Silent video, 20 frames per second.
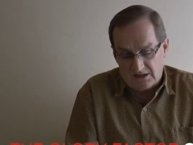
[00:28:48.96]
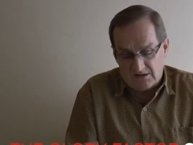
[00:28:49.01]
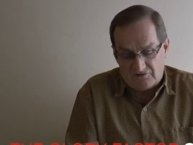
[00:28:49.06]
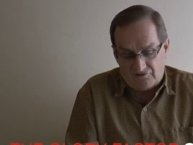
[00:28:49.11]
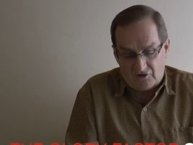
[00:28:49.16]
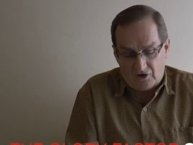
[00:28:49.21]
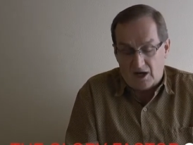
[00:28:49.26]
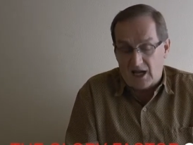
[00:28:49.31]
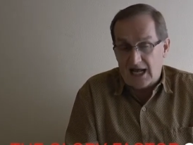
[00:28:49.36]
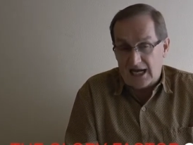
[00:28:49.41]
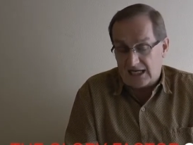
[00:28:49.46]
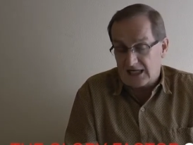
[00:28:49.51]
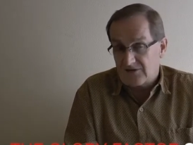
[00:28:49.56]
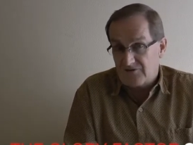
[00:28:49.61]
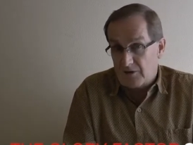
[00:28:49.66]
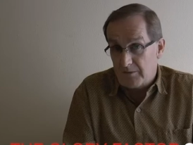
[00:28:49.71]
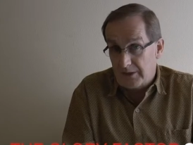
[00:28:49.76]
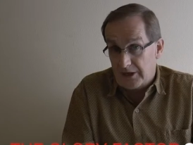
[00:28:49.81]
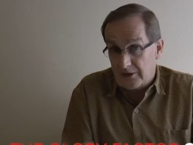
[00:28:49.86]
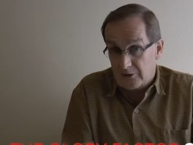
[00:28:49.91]
for lack of
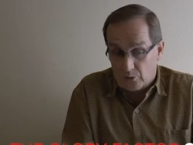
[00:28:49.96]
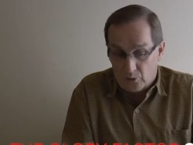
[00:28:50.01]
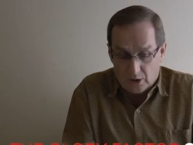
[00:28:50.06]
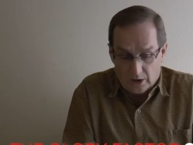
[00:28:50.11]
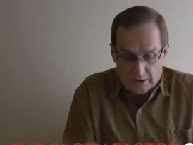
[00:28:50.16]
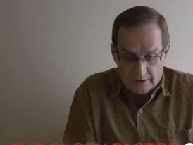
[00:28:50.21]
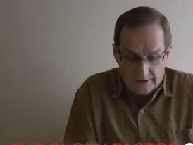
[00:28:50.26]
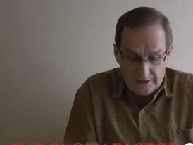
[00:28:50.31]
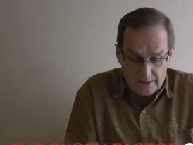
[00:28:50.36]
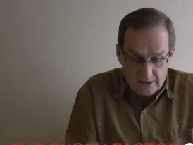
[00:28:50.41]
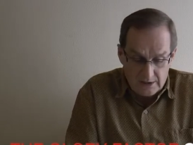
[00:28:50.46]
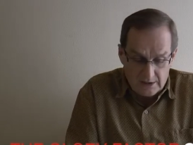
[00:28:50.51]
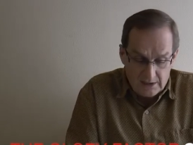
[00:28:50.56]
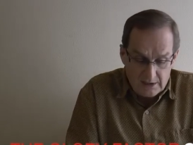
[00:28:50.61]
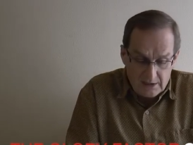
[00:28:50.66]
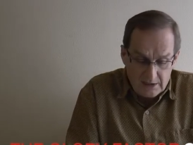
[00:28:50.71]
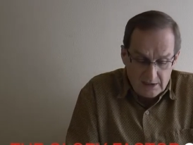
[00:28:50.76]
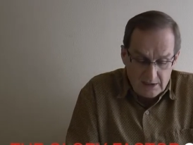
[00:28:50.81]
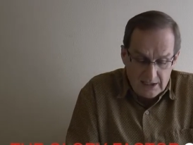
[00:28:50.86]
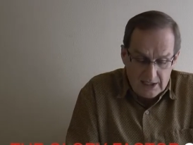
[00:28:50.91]
a better word,
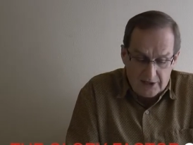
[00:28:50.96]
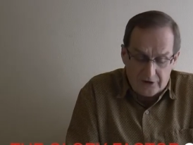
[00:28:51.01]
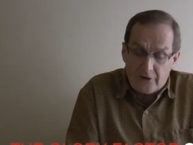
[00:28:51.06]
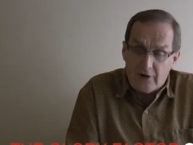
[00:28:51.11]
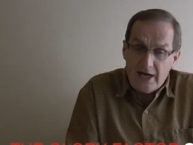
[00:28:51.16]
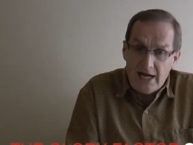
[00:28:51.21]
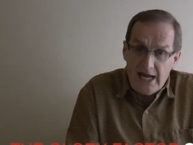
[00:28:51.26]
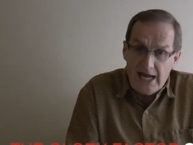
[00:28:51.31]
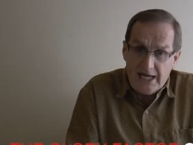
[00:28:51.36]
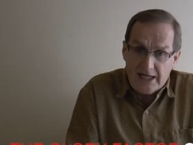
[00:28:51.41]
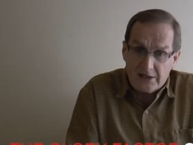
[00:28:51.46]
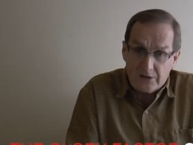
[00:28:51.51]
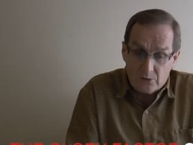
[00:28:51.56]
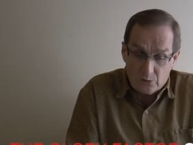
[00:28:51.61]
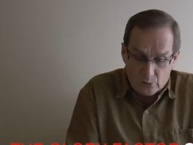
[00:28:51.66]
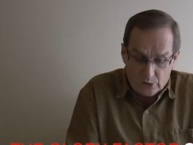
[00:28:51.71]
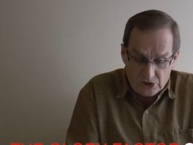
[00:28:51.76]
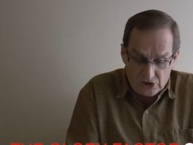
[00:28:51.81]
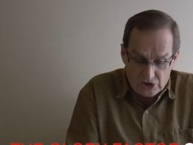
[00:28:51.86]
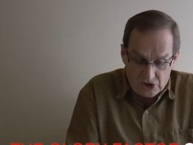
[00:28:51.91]
and her
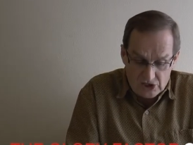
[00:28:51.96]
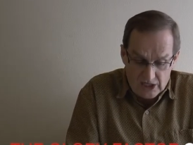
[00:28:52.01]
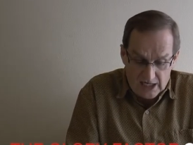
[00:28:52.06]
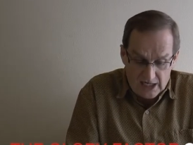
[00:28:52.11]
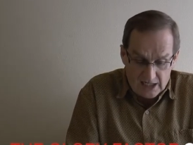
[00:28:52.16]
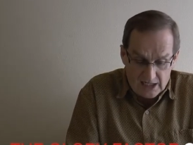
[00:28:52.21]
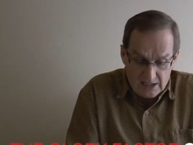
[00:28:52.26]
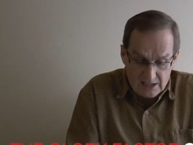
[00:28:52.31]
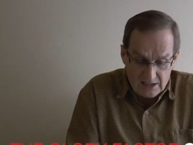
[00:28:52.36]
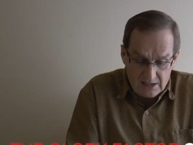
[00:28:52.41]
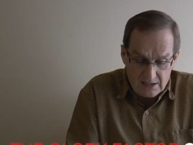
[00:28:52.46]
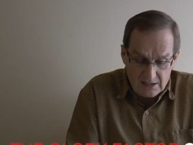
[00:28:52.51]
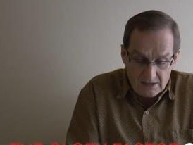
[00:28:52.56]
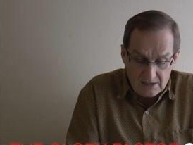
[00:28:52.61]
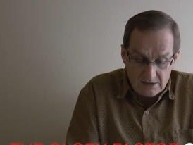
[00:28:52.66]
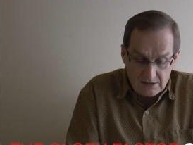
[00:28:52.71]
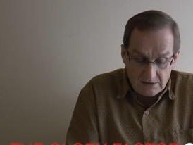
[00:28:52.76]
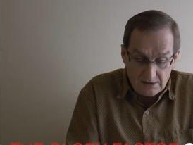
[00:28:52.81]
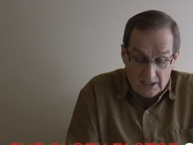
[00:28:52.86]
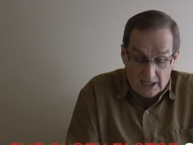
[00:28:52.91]
hand would shake.
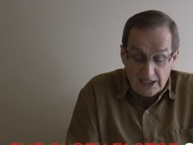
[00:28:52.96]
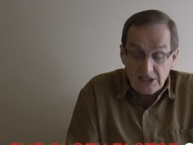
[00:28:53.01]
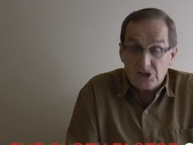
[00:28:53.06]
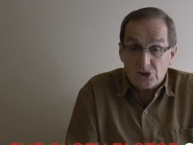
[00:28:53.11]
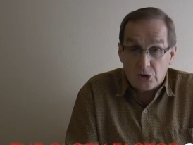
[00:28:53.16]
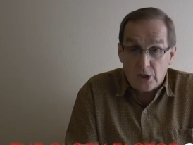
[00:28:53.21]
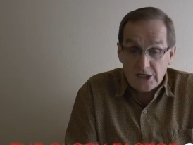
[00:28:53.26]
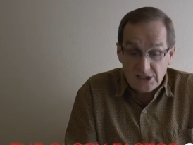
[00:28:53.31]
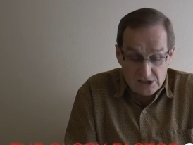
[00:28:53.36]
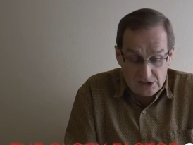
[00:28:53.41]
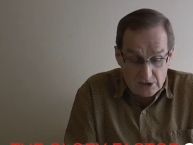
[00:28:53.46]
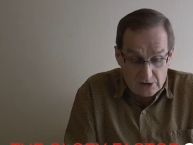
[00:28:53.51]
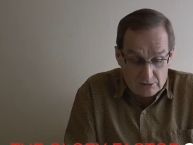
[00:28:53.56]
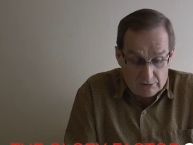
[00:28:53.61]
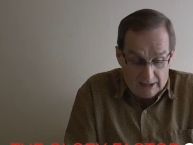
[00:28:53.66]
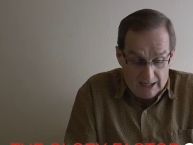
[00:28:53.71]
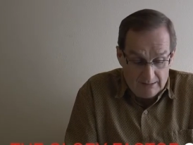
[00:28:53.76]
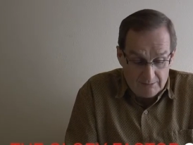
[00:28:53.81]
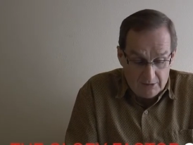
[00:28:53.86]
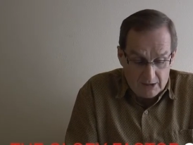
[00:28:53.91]
I trusted
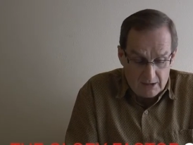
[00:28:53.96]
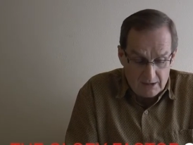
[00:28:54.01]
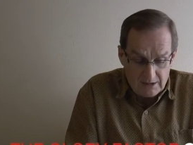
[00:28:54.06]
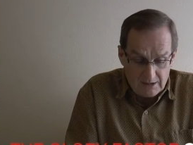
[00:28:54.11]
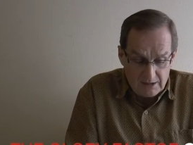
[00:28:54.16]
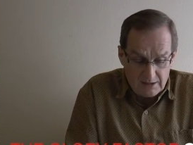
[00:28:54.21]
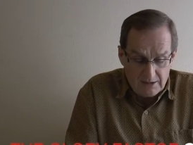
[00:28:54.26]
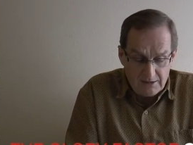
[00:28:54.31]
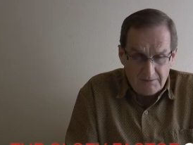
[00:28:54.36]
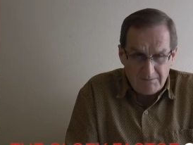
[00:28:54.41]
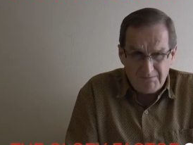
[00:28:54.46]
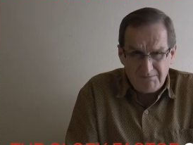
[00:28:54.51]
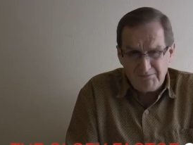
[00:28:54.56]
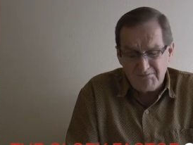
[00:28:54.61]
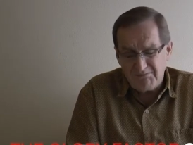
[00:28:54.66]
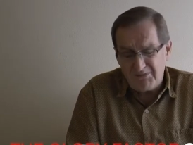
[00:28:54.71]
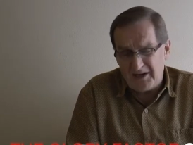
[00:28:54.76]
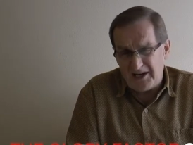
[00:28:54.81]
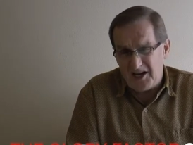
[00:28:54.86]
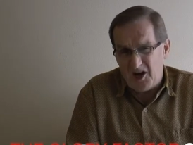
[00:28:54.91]
Grandma,
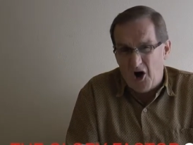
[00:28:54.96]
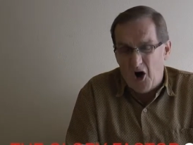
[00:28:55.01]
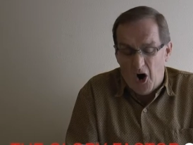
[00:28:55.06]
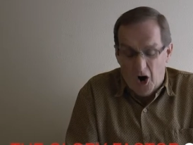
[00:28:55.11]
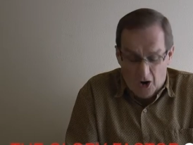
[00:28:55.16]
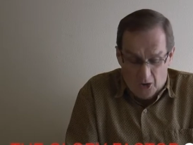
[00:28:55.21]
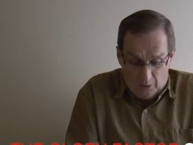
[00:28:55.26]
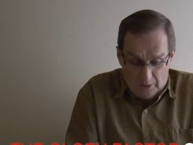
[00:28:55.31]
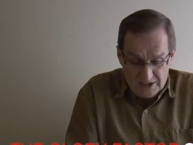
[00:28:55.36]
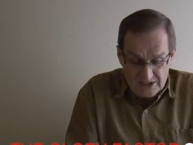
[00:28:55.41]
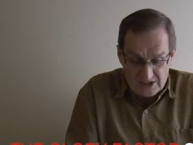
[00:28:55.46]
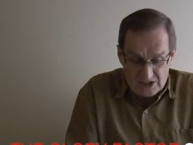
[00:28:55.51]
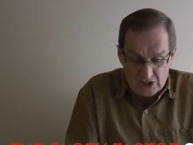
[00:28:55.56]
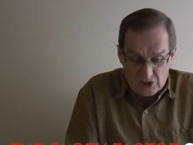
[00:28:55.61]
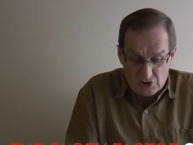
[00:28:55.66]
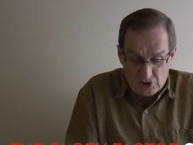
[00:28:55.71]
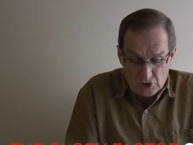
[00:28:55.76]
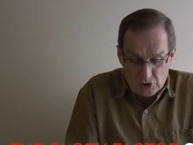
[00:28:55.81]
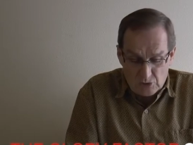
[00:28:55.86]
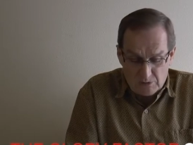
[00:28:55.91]
but I always
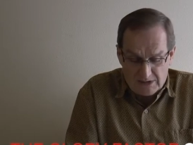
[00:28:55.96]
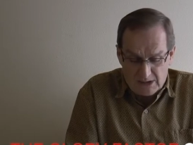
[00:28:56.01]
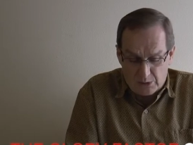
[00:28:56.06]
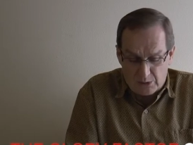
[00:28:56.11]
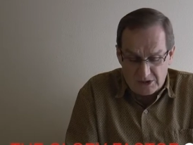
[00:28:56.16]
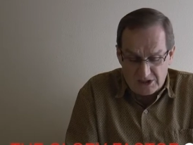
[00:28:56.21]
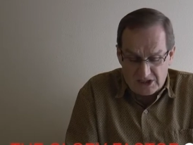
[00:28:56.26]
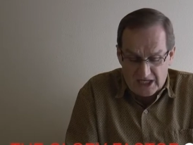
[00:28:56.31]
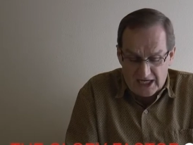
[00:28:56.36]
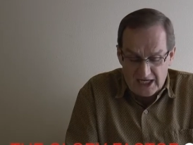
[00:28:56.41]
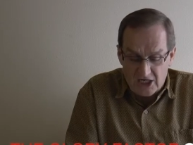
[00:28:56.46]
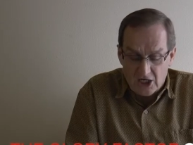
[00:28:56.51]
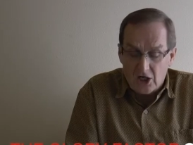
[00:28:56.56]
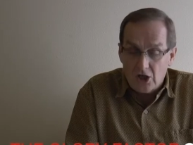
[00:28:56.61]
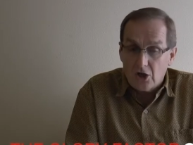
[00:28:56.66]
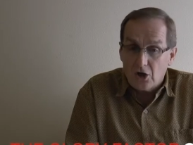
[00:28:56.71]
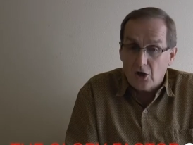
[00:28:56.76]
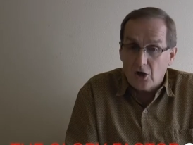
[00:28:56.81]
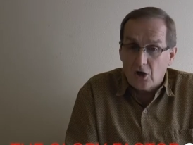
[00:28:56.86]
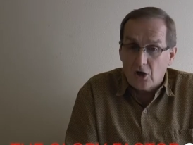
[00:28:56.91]
assumed it was a
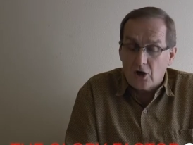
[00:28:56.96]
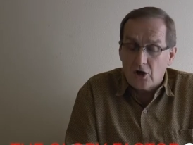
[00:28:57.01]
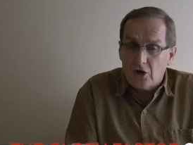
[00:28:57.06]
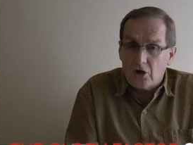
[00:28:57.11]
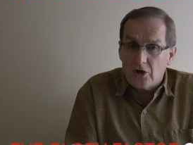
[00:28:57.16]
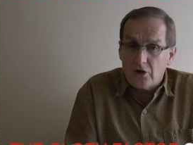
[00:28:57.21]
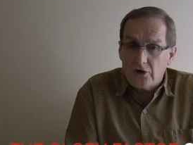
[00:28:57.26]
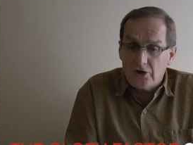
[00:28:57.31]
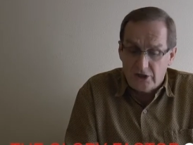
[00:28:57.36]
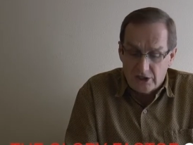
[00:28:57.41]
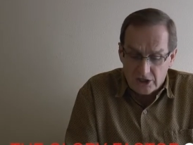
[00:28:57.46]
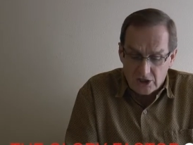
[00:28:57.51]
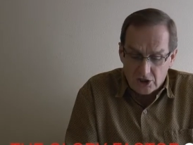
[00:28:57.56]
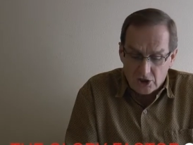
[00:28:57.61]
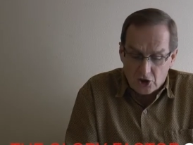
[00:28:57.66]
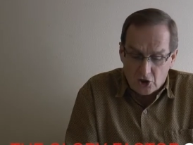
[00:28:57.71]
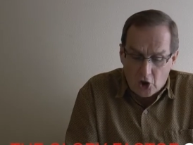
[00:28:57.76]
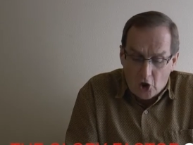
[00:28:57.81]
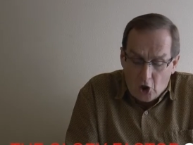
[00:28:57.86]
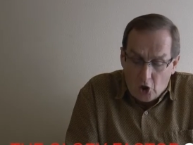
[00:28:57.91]
learned
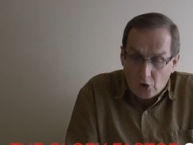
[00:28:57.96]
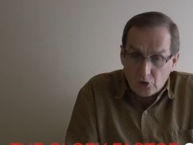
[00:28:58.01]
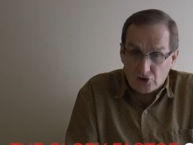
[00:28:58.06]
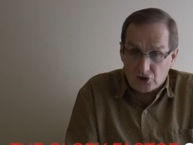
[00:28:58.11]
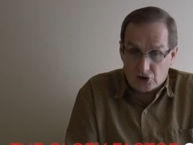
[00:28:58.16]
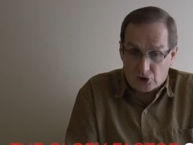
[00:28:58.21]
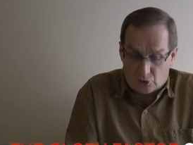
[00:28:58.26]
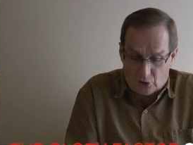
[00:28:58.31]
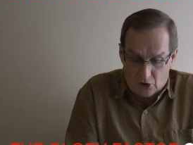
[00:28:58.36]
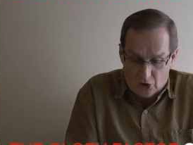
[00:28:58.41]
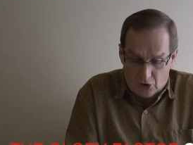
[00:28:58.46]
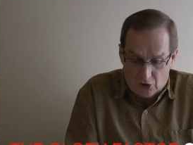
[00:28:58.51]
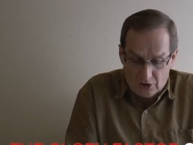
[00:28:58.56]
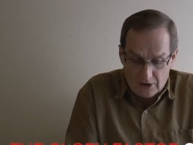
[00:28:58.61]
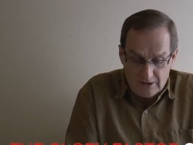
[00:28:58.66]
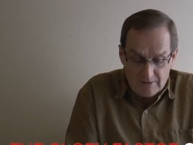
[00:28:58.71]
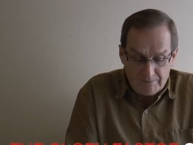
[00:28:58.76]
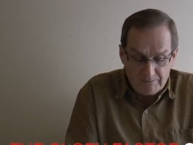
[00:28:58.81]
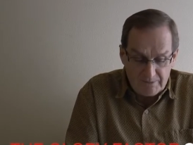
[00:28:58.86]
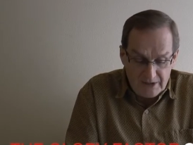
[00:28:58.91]
cultural
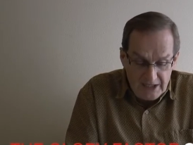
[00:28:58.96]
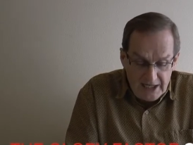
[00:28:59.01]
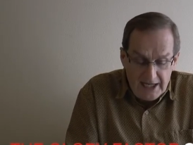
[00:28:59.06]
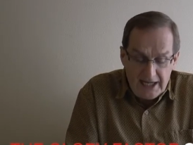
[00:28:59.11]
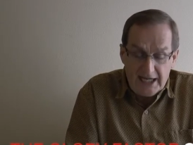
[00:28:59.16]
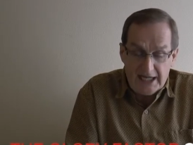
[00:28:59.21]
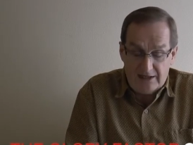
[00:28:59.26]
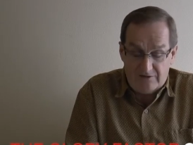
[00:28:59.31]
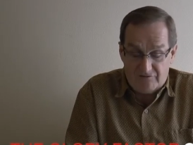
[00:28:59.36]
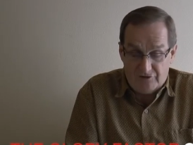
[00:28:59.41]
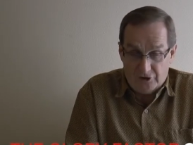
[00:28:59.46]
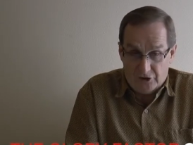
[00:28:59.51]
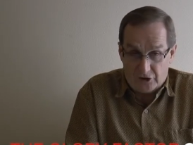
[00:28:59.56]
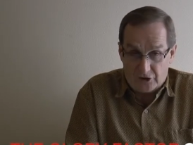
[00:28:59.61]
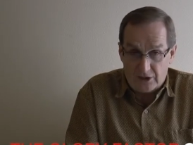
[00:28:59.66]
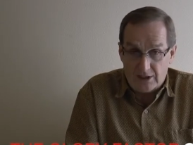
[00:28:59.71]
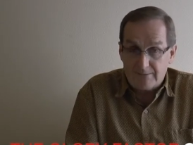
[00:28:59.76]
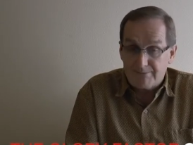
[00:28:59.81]
behavior